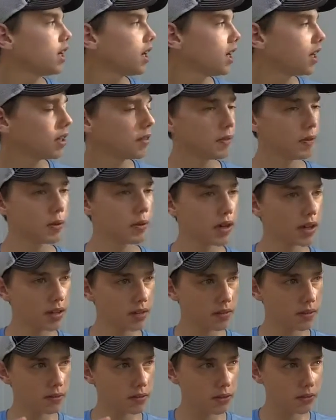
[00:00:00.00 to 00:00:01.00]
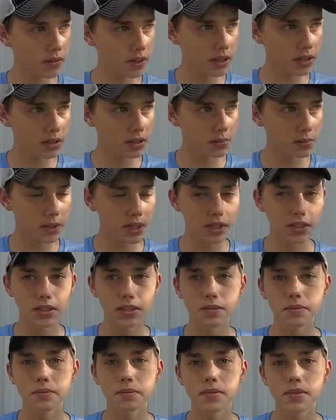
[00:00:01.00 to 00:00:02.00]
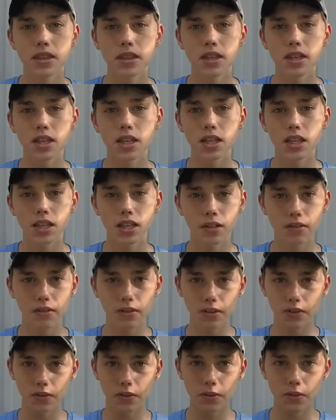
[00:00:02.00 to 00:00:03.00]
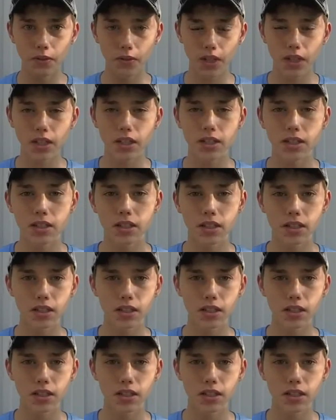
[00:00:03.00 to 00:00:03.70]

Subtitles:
And if you find a spot, if you find